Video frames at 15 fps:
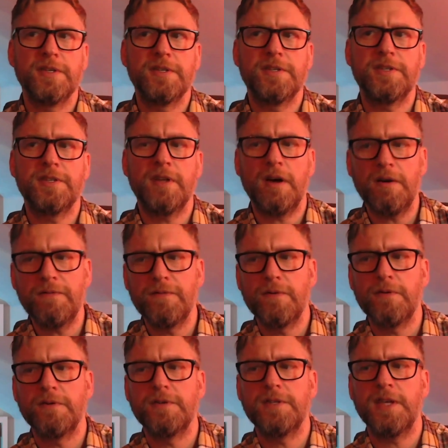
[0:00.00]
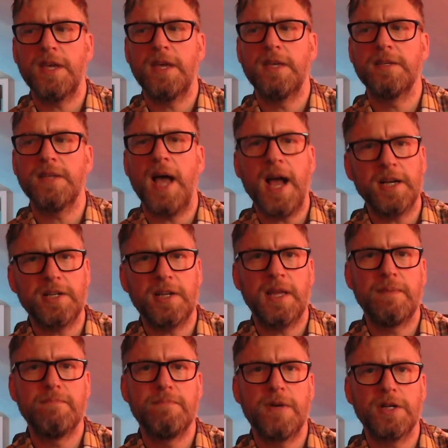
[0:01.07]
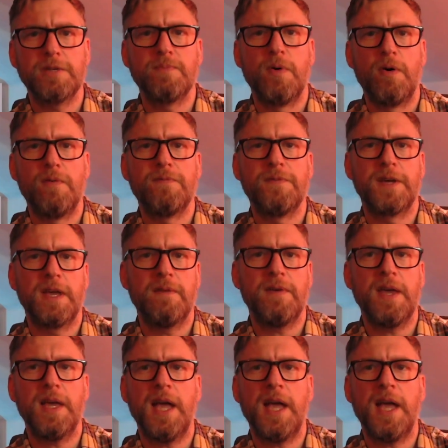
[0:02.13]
Starforged is actually much more forgiving,